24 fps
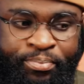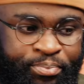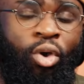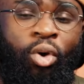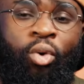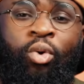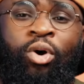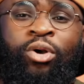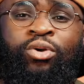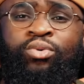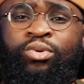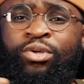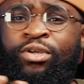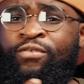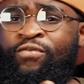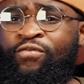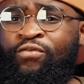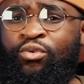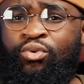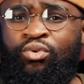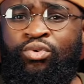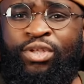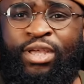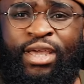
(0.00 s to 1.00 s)
want to
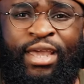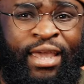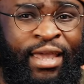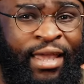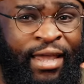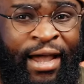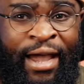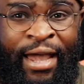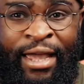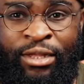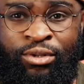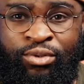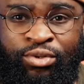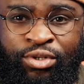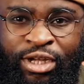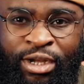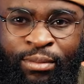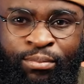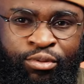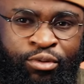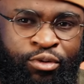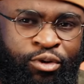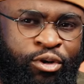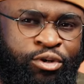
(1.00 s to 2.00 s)
infuse AI into their
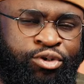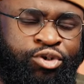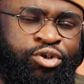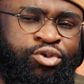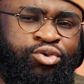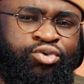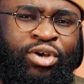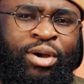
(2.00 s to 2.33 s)
production.